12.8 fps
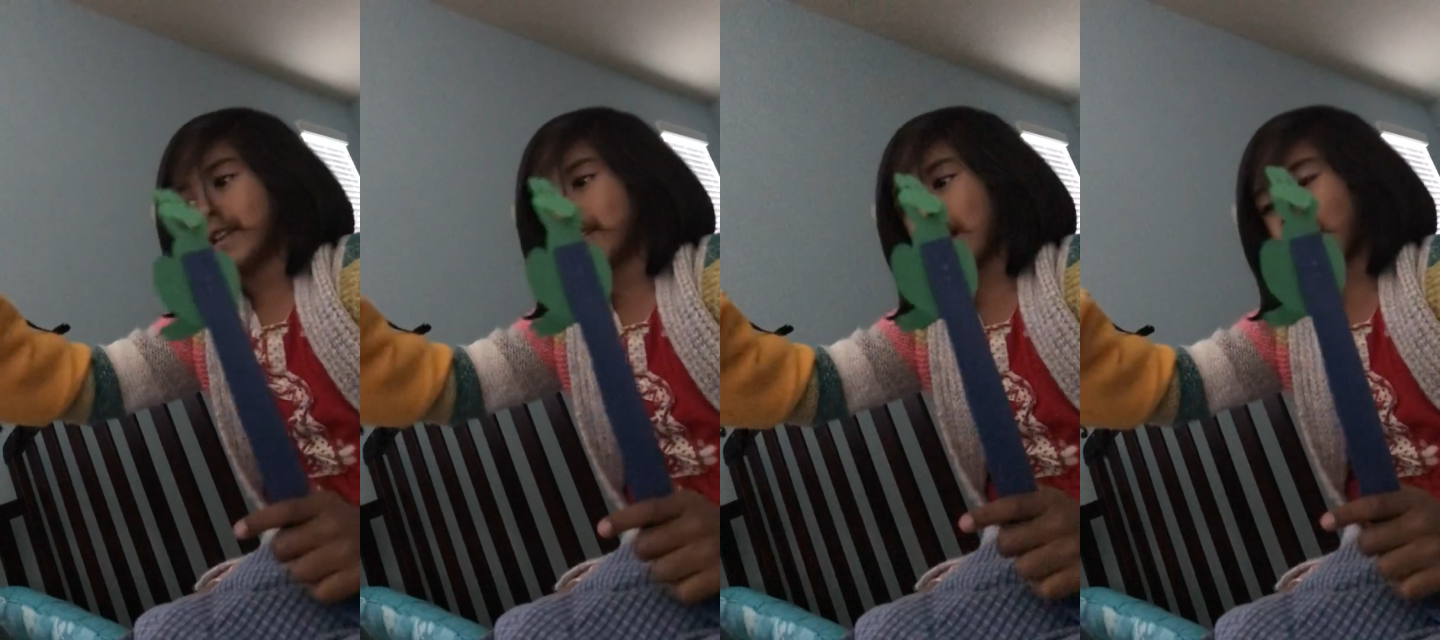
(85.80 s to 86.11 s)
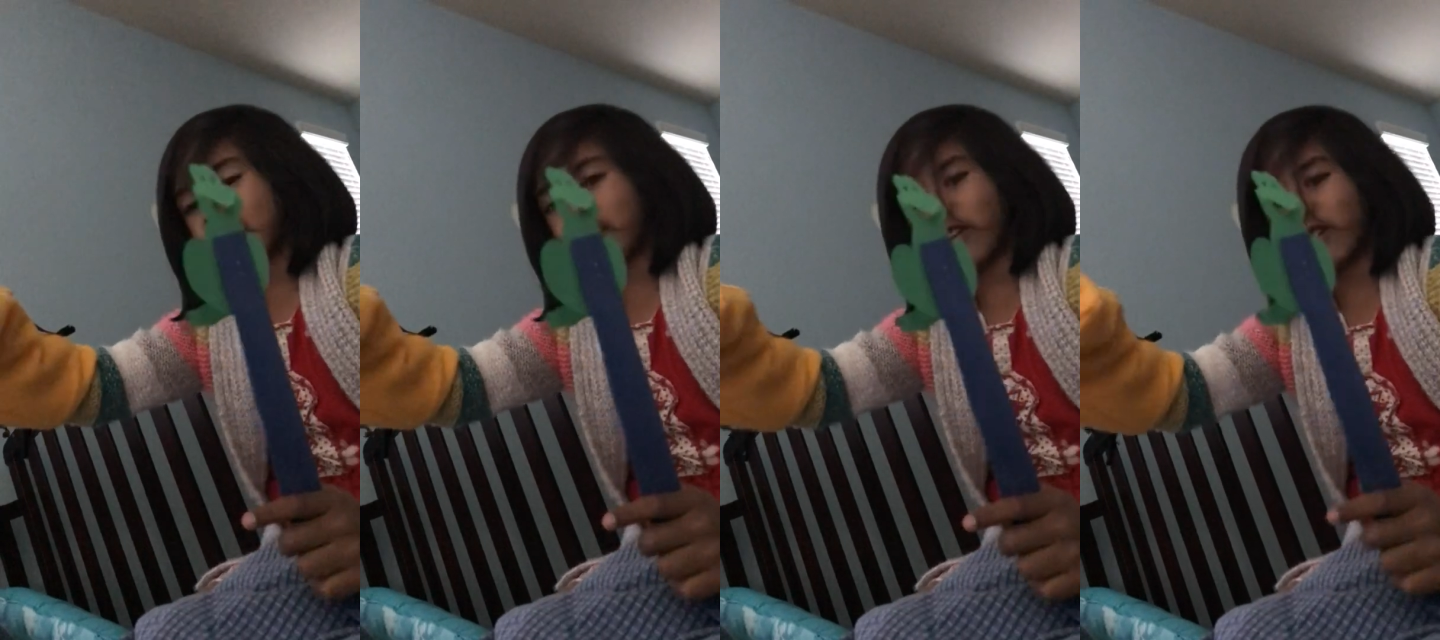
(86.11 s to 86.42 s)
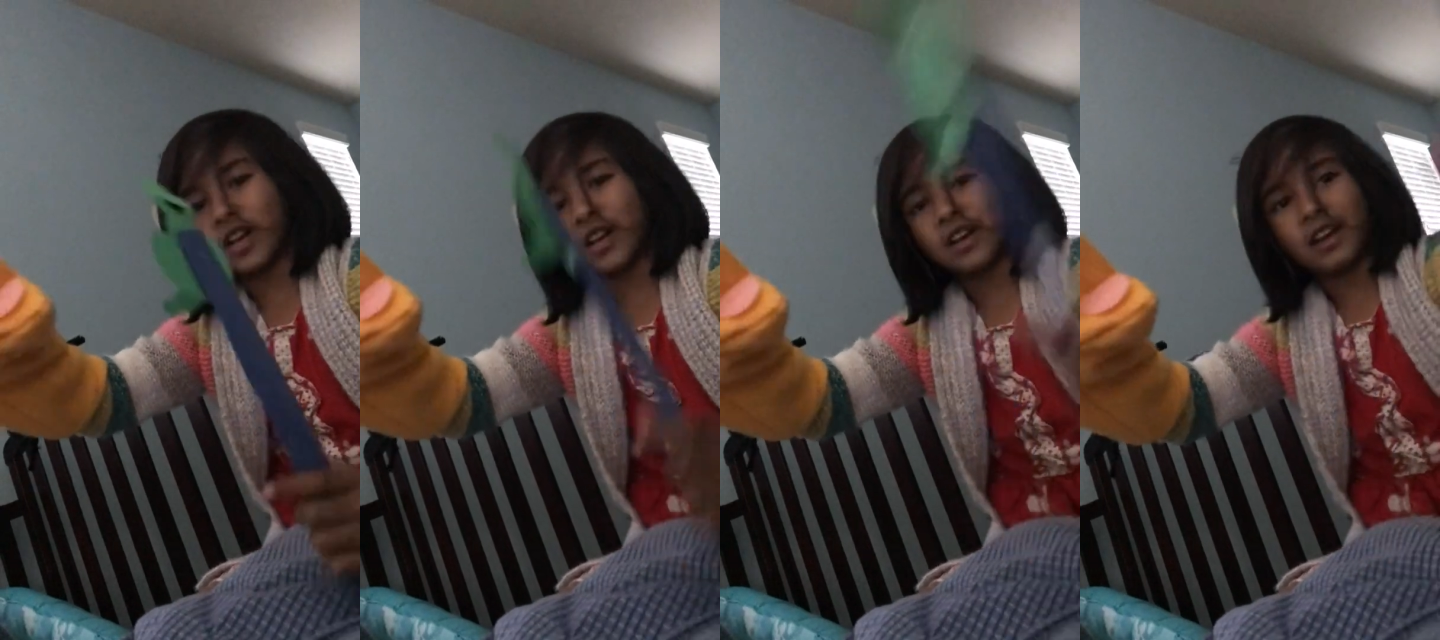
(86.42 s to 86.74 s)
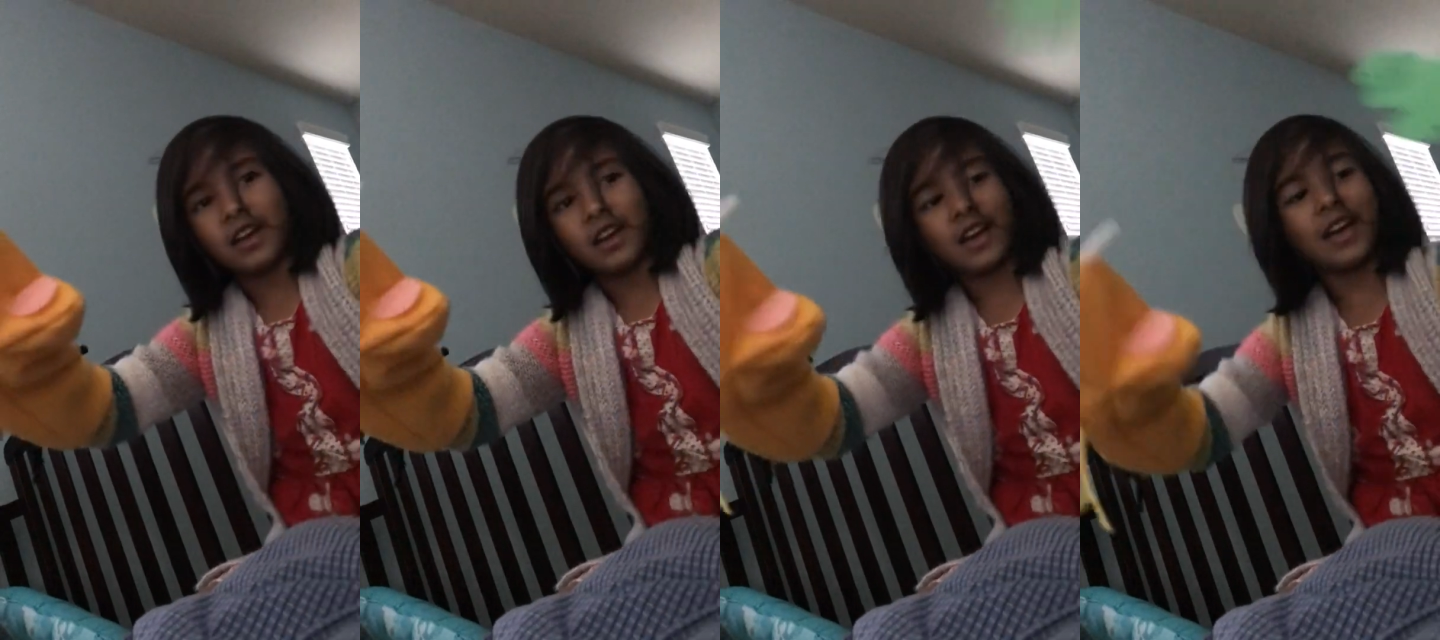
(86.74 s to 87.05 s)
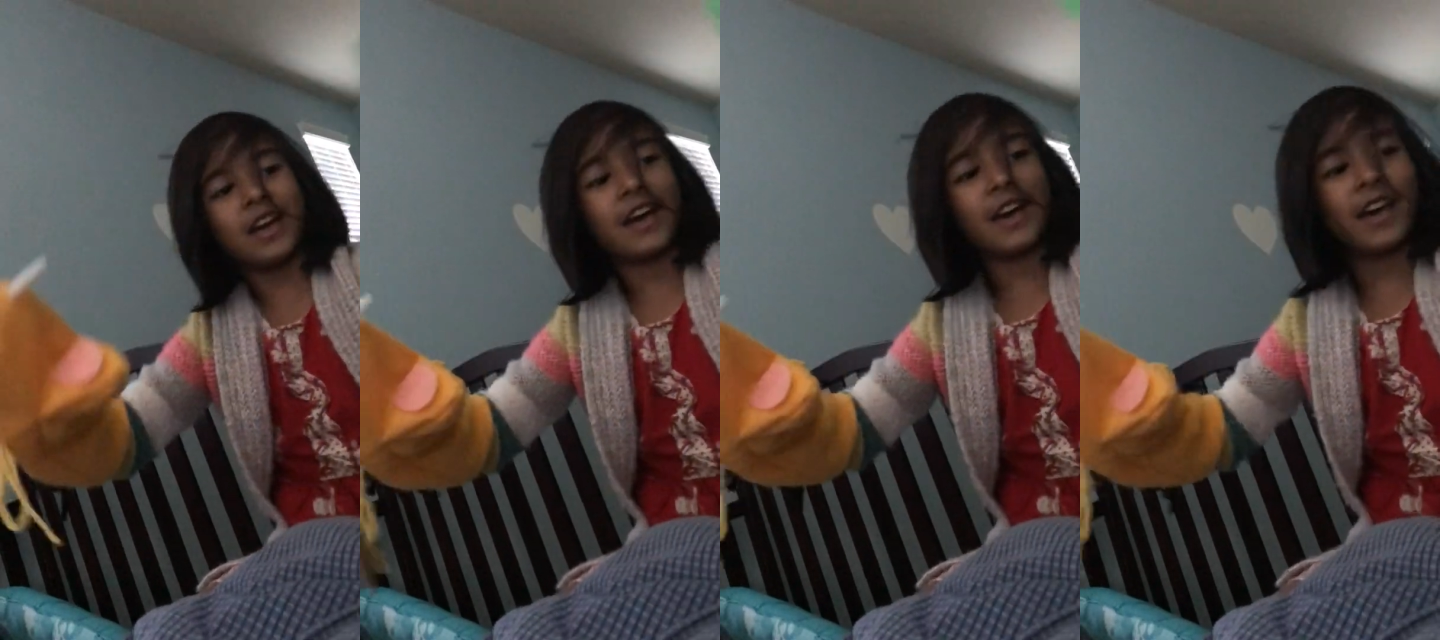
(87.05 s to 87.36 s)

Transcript: Tag, you're it. Ah!